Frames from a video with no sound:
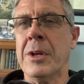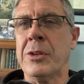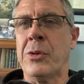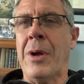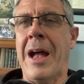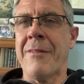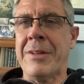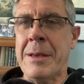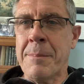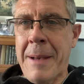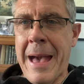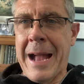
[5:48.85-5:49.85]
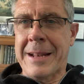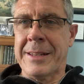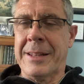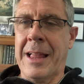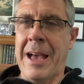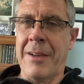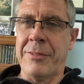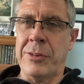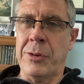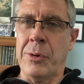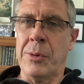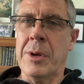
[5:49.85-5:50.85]
to have an impact in life,
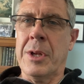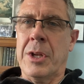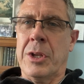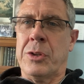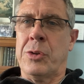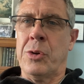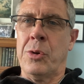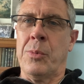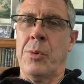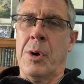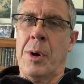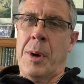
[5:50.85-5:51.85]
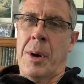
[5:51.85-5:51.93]
to to